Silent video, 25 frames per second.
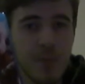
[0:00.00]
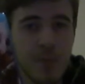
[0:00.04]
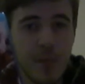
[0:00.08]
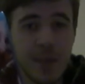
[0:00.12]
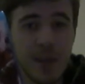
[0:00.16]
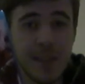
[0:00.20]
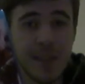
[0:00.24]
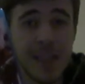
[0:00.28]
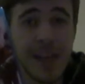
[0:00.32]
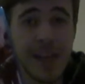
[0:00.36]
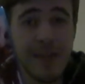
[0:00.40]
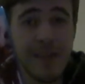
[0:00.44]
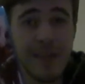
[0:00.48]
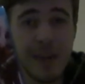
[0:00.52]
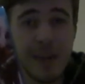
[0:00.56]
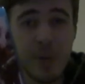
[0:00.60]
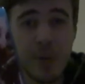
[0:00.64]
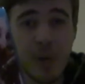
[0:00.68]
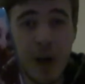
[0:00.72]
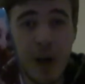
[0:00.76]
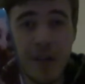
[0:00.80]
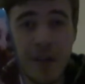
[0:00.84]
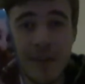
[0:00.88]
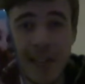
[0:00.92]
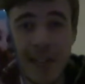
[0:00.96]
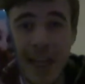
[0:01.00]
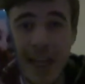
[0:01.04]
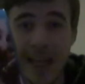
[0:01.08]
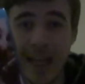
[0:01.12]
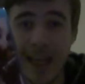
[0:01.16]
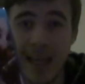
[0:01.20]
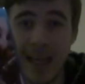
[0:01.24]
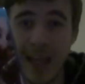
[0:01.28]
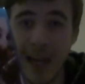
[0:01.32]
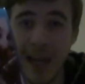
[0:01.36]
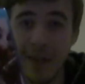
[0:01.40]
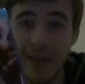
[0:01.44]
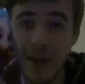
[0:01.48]
But definitely worth
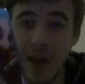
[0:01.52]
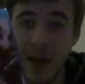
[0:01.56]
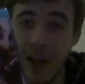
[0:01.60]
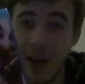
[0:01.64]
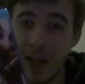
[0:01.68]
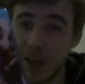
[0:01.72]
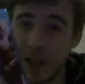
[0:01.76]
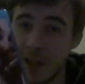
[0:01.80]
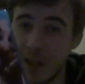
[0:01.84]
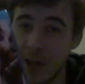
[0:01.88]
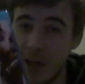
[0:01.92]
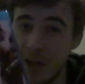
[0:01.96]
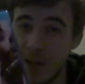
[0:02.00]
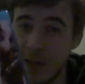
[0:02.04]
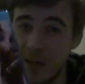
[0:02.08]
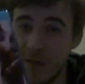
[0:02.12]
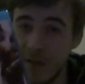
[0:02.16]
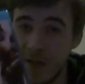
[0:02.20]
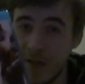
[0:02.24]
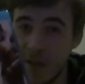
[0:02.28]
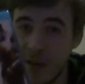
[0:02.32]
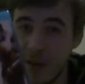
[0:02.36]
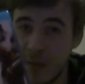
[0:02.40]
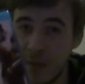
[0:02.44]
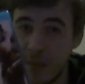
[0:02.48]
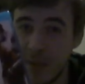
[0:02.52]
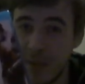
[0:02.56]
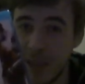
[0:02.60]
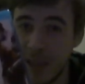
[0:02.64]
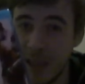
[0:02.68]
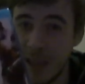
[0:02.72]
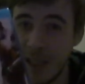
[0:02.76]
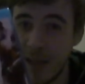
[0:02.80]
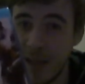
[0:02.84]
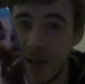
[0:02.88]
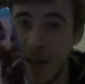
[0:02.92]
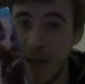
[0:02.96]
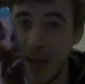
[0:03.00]
checking out if you like those kind of films
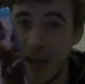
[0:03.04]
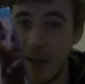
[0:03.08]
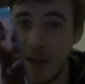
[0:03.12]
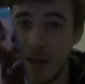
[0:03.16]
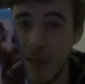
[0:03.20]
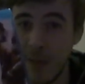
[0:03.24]
and you like